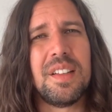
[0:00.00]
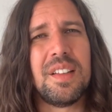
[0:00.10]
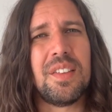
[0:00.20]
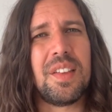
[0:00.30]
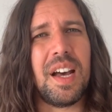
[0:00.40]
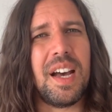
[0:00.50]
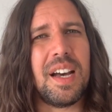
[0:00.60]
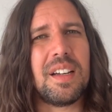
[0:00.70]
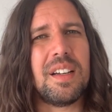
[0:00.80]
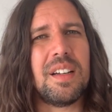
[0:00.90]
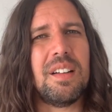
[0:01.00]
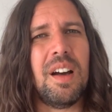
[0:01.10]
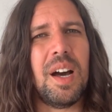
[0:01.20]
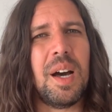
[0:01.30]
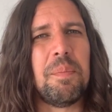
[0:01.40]
that
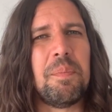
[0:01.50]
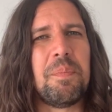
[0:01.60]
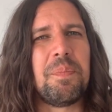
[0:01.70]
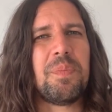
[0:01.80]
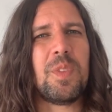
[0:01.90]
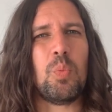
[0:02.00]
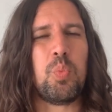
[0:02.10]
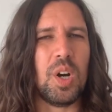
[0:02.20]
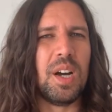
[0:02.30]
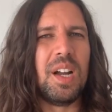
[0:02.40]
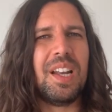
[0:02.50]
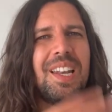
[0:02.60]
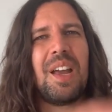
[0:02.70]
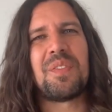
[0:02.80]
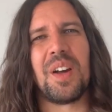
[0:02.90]
were
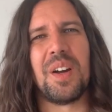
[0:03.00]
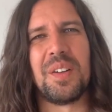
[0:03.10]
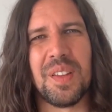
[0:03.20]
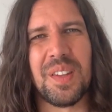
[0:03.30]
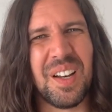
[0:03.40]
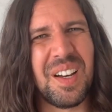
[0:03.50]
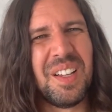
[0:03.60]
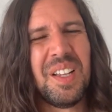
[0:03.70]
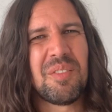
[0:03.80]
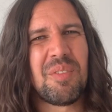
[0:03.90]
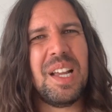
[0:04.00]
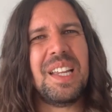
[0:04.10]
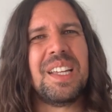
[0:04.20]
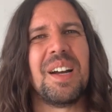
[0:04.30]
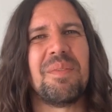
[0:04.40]
left over, that
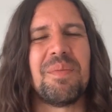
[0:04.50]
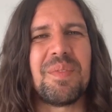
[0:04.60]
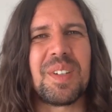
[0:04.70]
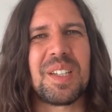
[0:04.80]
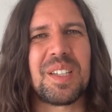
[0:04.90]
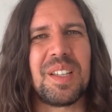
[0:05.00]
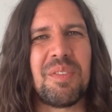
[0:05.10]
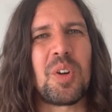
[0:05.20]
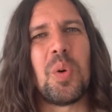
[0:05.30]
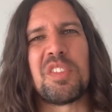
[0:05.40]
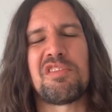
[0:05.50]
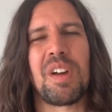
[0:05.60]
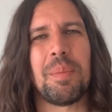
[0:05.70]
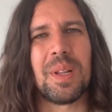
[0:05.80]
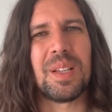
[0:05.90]
really, of course,
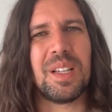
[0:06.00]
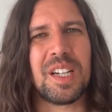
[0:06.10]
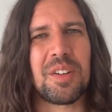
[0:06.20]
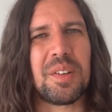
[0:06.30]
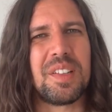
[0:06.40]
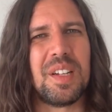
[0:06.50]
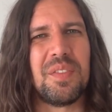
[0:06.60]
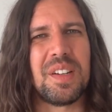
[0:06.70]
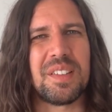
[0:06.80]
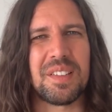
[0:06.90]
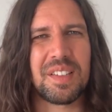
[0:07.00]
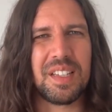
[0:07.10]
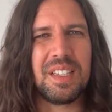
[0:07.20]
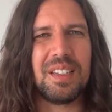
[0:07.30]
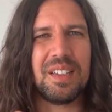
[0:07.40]
trouble across the divisions
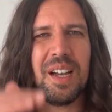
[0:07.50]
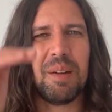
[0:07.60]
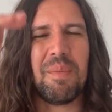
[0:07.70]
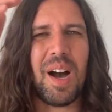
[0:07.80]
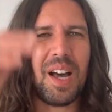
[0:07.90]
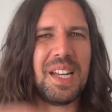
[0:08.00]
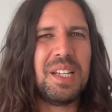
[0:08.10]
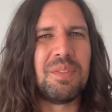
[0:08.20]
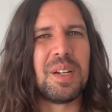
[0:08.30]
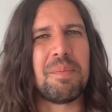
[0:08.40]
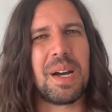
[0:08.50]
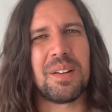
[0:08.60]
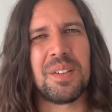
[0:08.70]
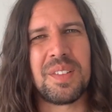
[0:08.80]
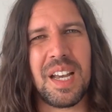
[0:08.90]
the uneven
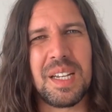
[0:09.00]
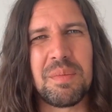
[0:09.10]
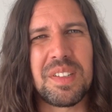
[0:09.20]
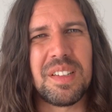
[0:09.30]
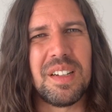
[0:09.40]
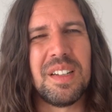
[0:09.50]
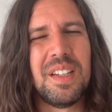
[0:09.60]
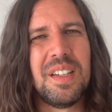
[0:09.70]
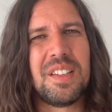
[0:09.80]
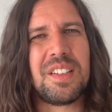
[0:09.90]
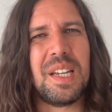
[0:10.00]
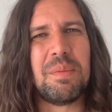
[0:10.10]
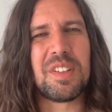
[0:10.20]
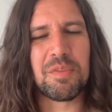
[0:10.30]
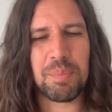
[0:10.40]
amount of games that
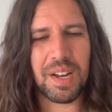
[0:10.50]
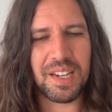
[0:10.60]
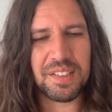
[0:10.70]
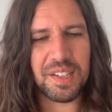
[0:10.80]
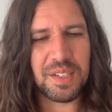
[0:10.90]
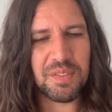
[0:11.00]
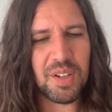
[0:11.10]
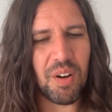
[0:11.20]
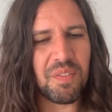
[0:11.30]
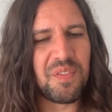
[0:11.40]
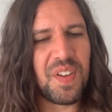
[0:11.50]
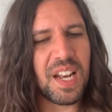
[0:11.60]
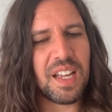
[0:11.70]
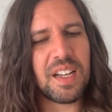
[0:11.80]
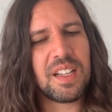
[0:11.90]
teams have played. So you've got
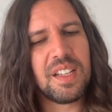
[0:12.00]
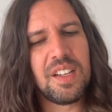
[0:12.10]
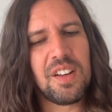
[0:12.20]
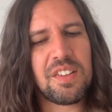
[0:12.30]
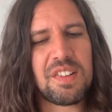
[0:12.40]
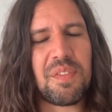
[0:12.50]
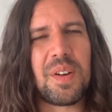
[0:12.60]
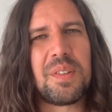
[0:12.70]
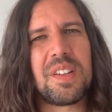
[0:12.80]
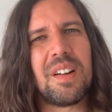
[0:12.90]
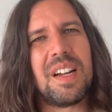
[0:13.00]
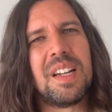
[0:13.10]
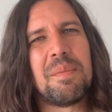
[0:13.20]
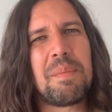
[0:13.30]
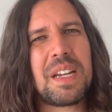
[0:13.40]
Villa, Sheffield United
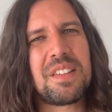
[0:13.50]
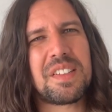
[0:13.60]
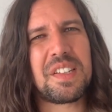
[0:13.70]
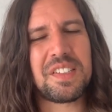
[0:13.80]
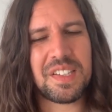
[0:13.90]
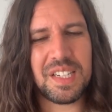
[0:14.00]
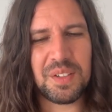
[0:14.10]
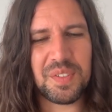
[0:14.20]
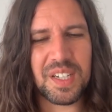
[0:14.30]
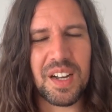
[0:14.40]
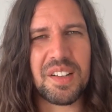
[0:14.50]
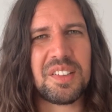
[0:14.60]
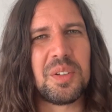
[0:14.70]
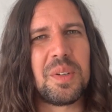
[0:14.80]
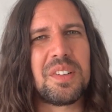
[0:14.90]
and Manchester City v
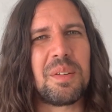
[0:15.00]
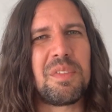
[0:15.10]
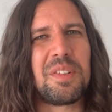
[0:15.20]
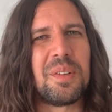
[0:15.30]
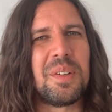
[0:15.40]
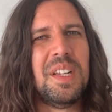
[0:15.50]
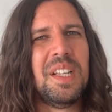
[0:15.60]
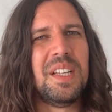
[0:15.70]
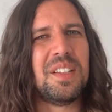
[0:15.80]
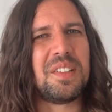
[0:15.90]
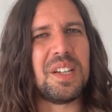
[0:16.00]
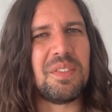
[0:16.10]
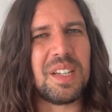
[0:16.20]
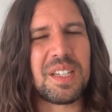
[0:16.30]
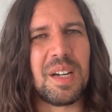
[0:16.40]
Arsenal, which I'm sure the
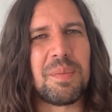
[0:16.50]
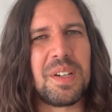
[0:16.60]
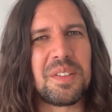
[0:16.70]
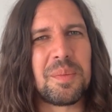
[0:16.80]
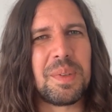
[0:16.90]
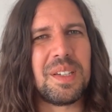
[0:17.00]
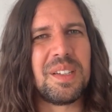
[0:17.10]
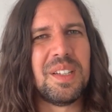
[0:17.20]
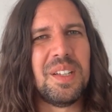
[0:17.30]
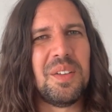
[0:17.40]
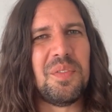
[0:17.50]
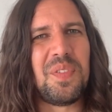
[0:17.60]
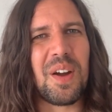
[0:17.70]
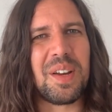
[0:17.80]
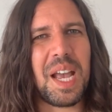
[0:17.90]
TV companies will be
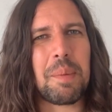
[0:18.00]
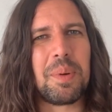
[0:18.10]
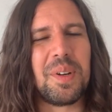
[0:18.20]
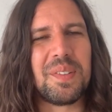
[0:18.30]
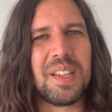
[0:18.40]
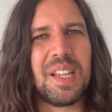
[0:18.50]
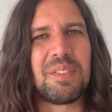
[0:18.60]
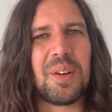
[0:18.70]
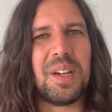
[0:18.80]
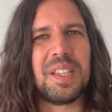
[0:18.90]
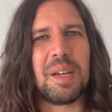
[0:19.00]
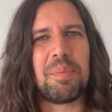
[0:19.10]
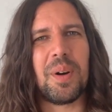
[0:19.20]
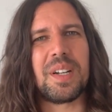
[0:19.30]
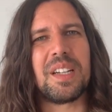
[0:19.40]
very happy with that they've got in their
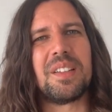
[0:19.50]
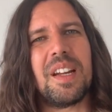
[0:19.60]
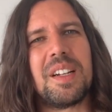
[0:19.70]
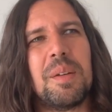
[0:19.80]
pocket, because that could